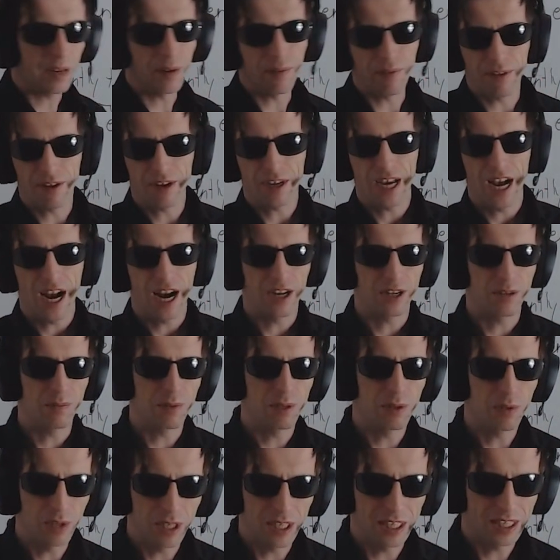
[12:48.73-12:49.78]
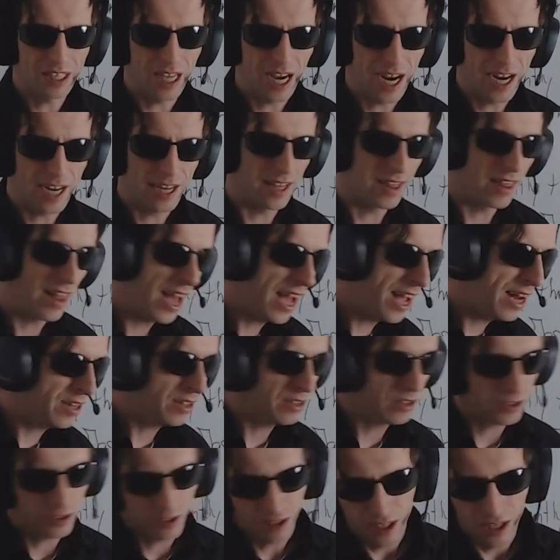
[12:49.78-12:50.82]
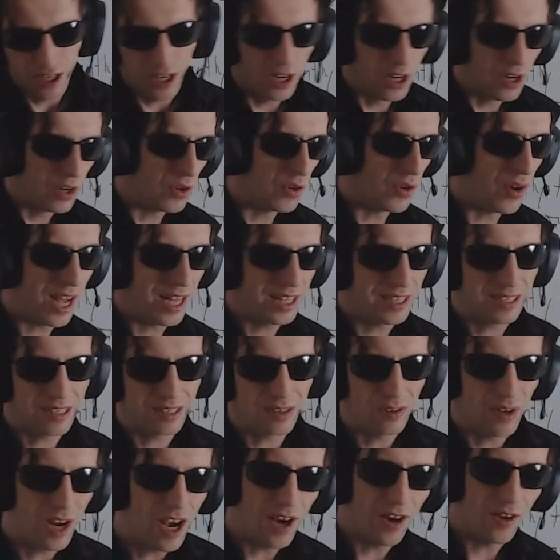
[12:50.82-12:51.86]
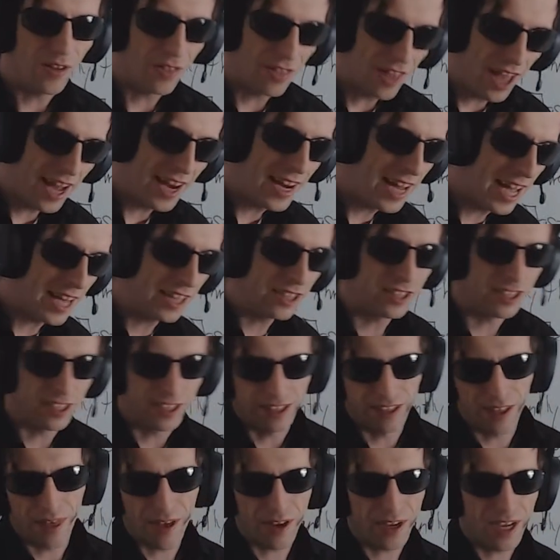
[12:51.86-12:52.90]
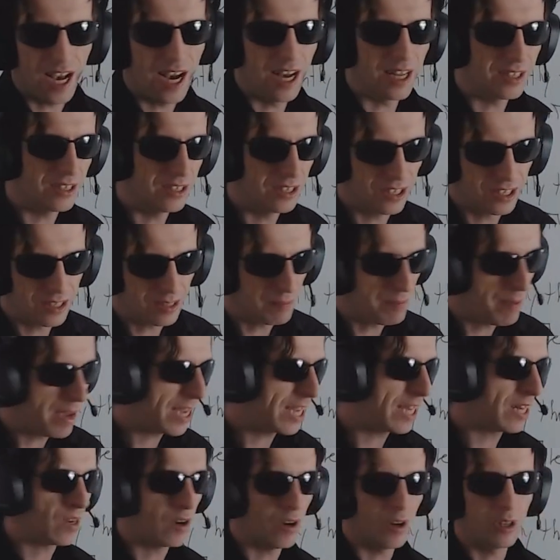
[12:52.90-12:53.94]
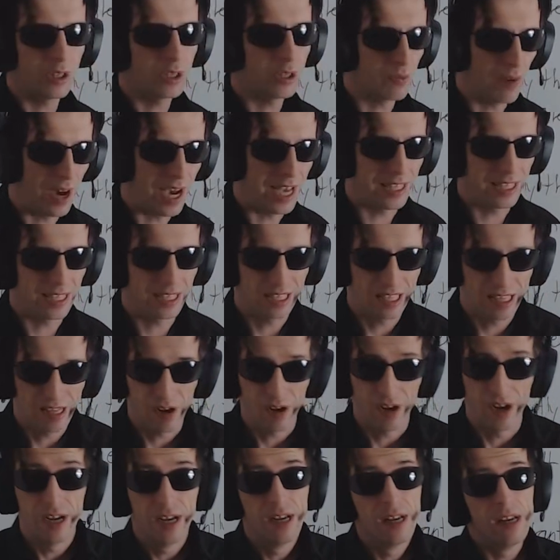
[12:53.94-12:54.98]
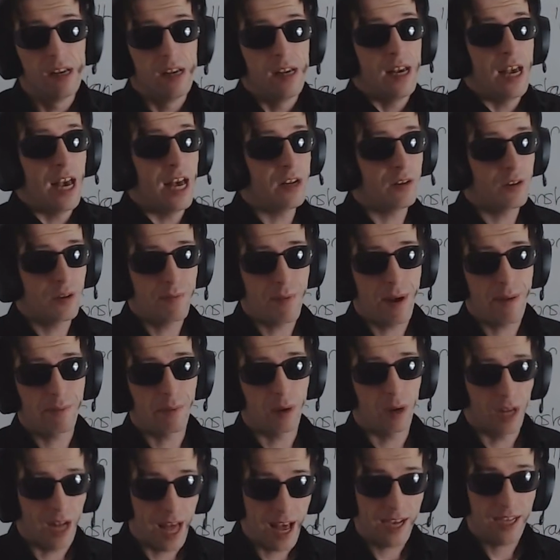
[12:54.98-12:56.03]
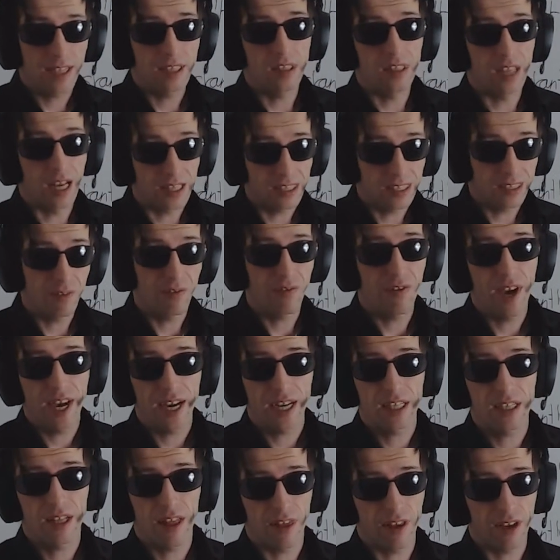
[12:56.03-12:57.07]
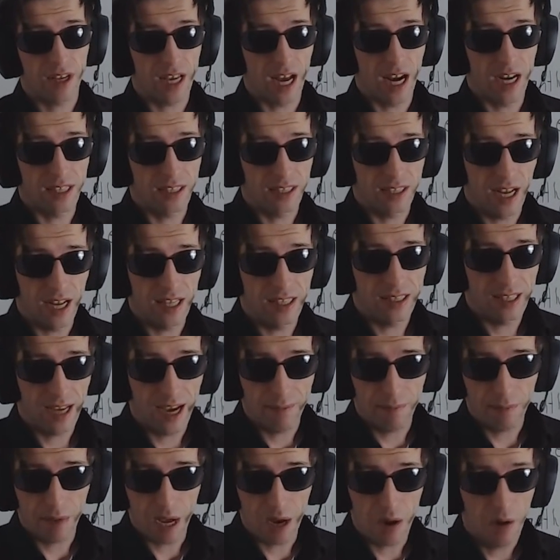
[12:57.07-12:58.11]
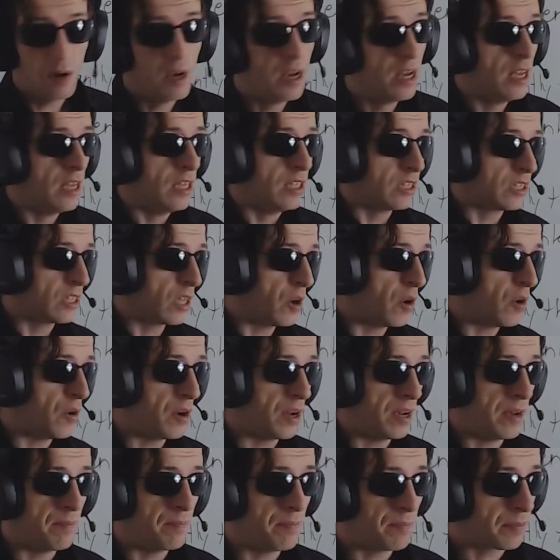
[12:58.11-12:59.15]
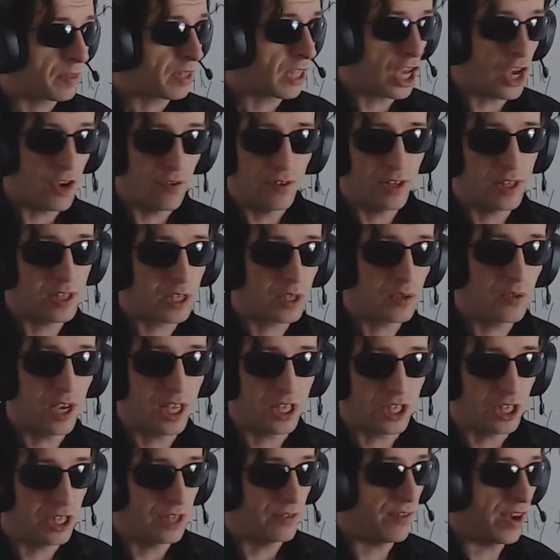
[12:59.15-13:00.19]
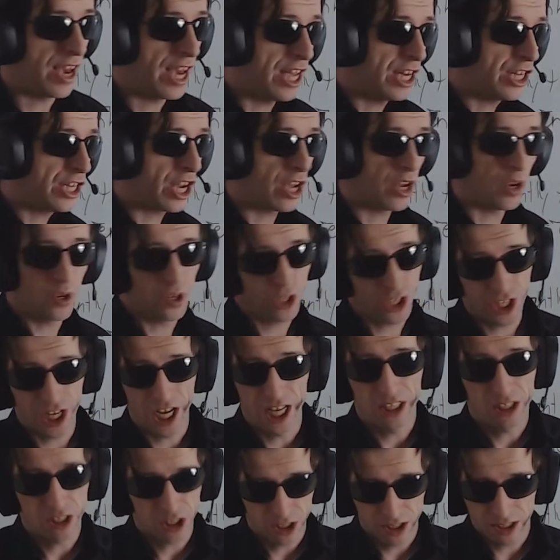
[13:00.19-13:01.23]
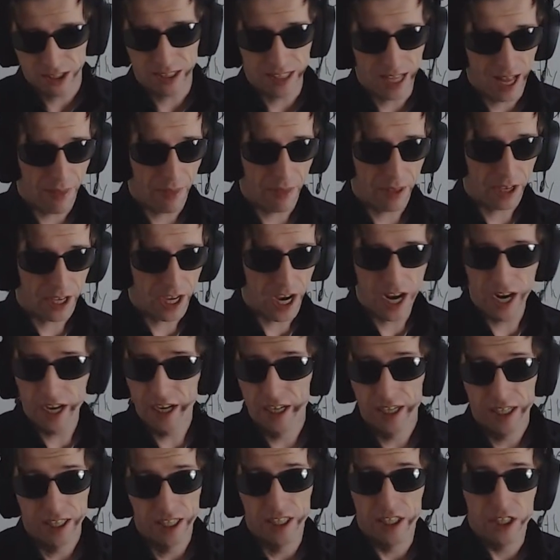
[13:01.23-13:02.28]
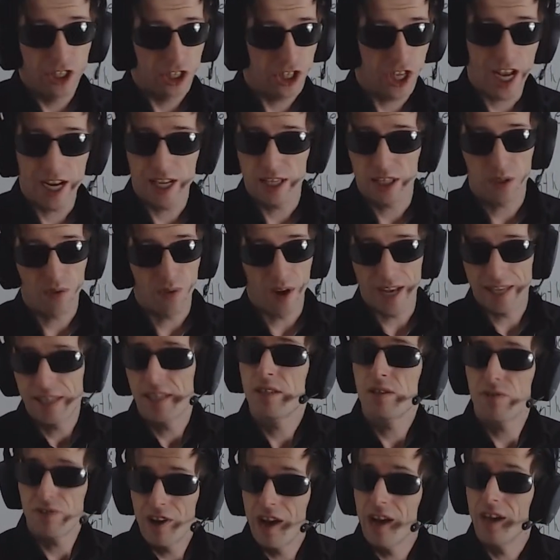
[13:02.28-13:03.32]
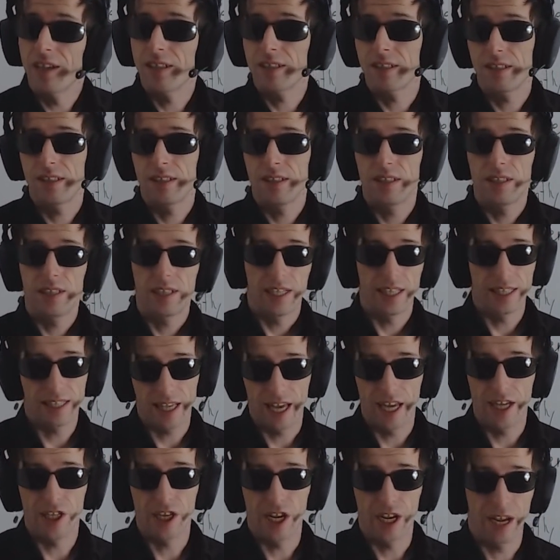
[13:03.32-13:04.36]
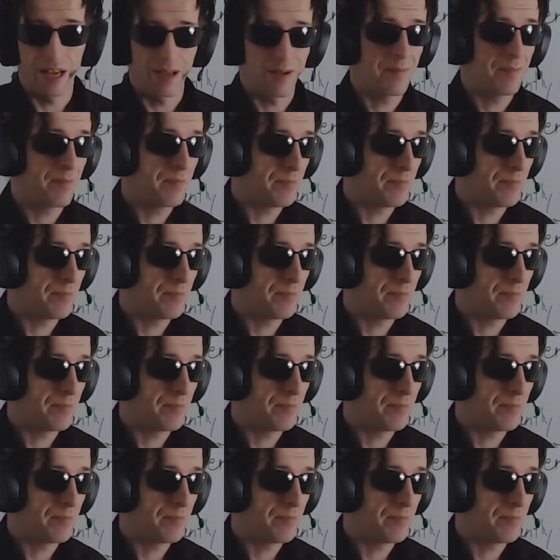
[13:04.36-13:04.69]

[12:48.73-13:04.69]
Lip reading: of the car to be restarted, then runs around, then enters the car to just make it all twice as long. And remember, luck does affect the car start time now. So if it's a question if AJ or Chad should start the car, Chad is twice as fast as AJ now,